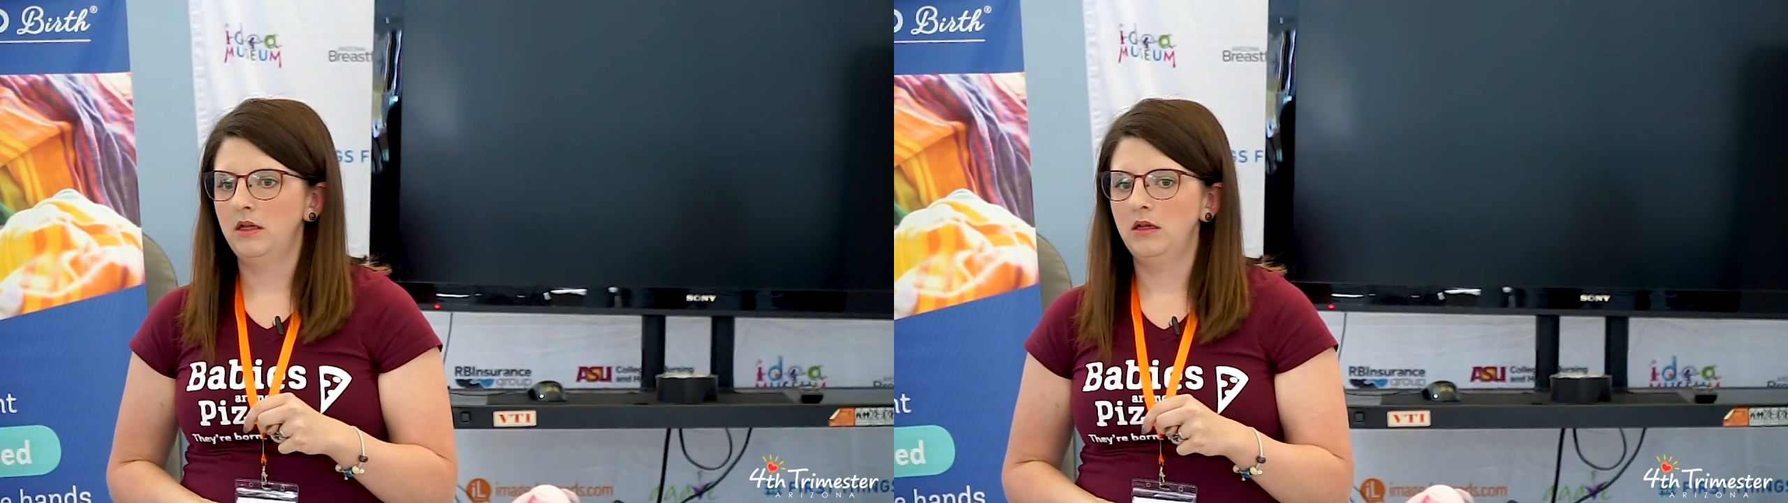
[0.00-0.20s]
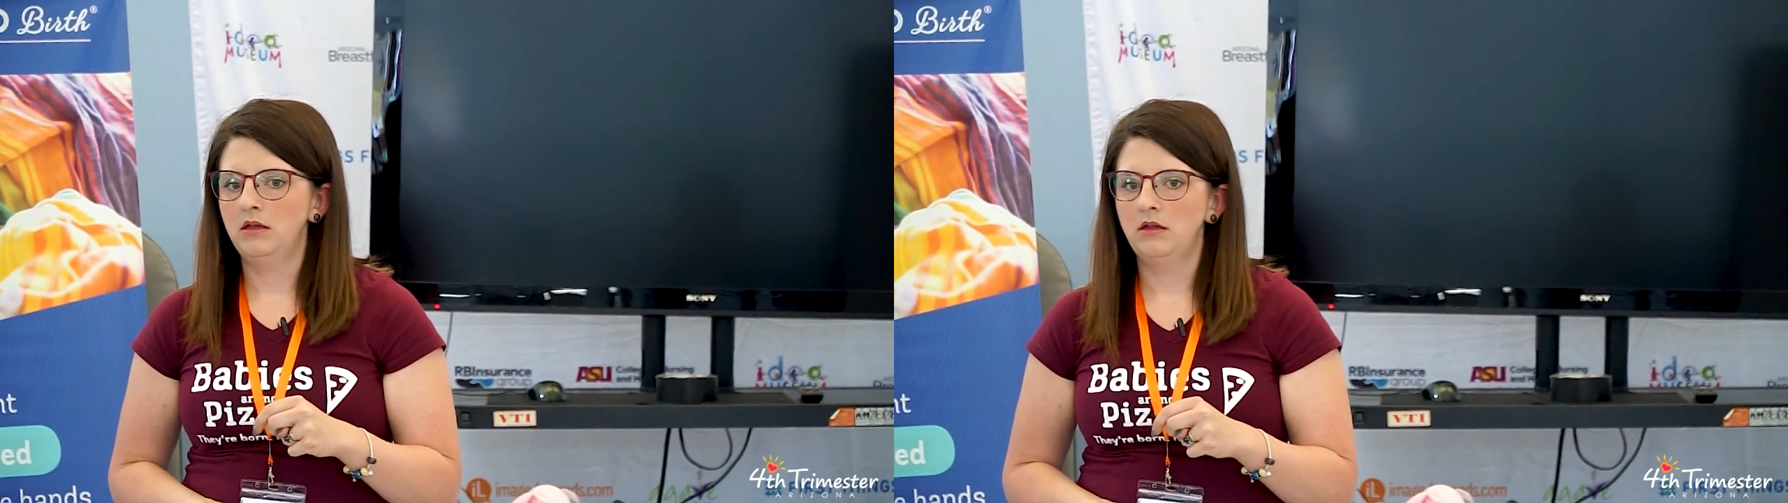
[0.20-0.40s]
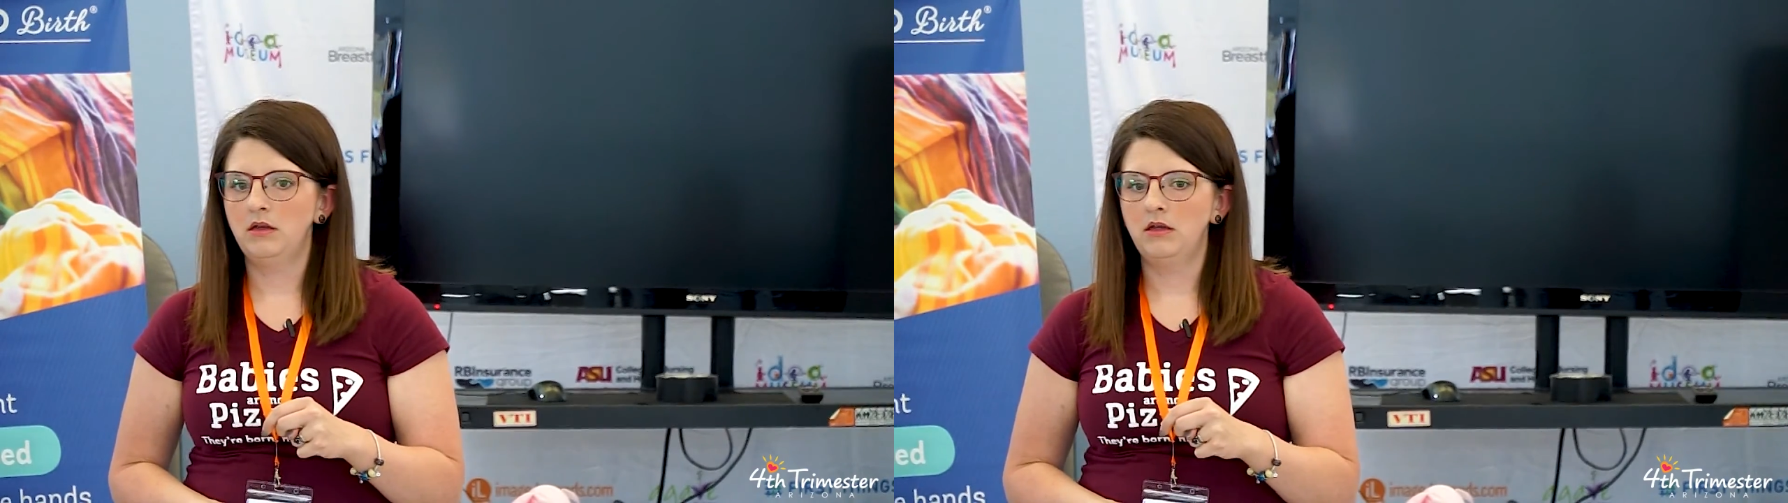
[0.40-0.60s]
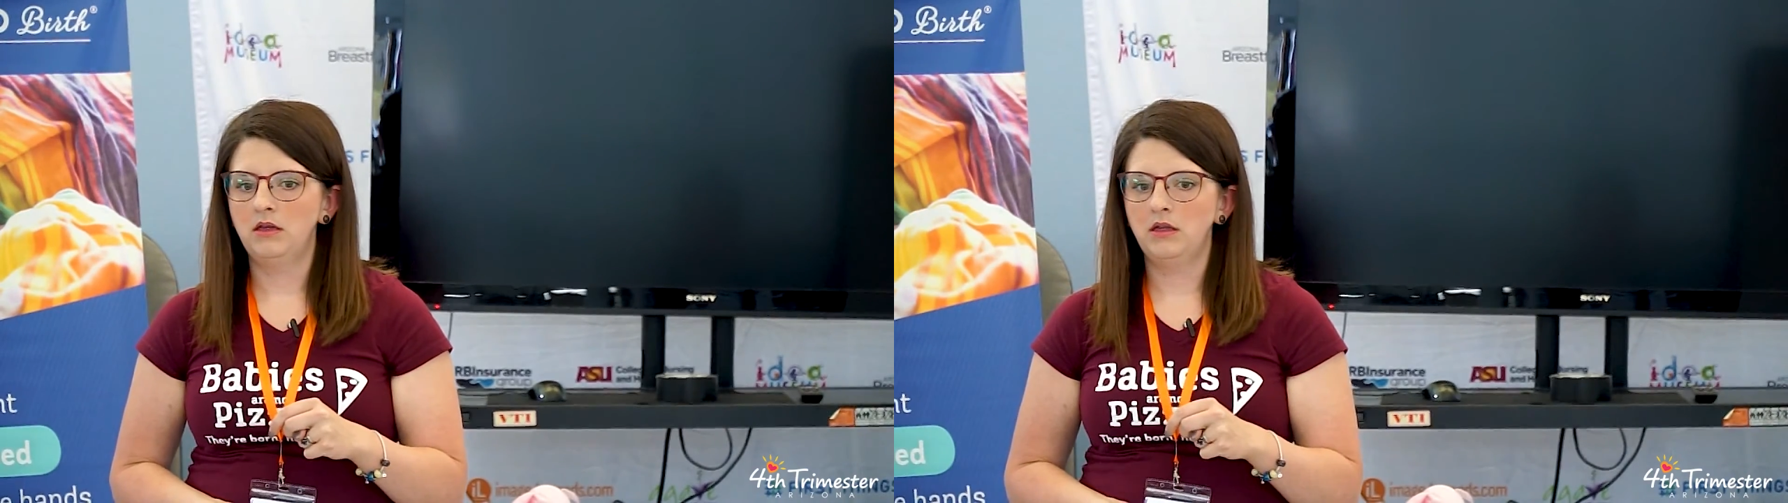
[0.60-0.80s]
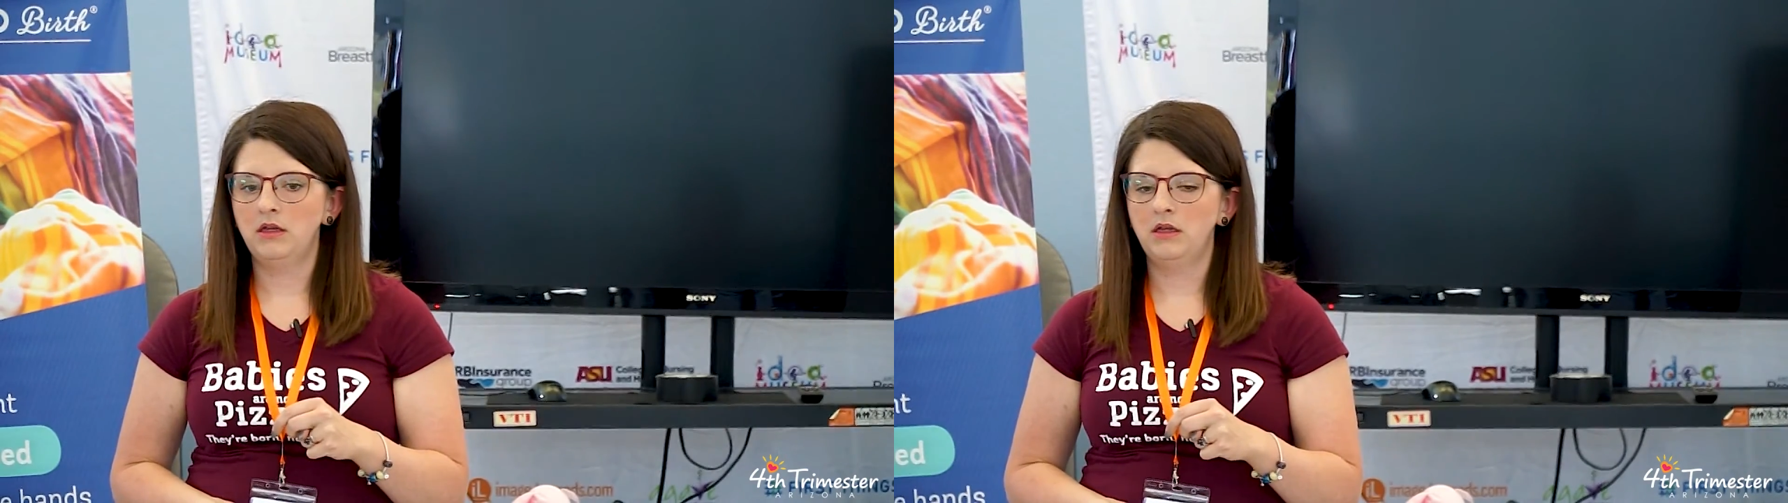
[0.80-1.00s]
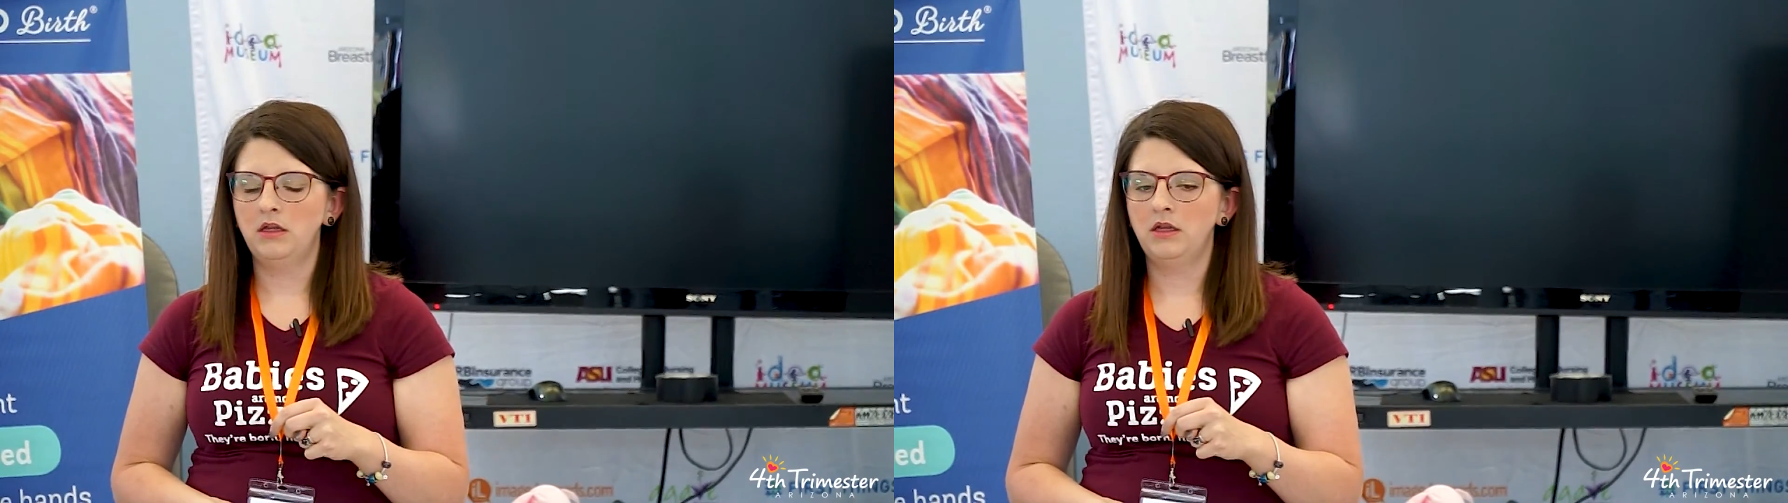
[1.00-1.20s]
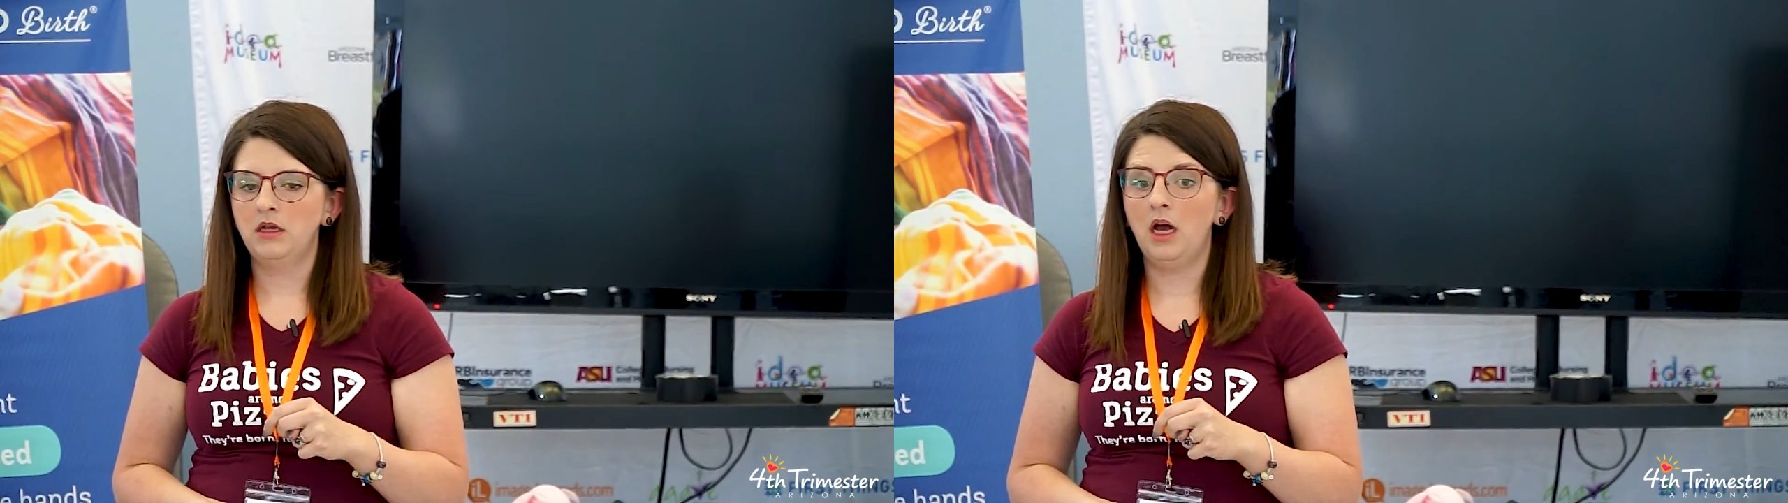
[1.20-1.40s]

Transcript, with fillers: Your support person.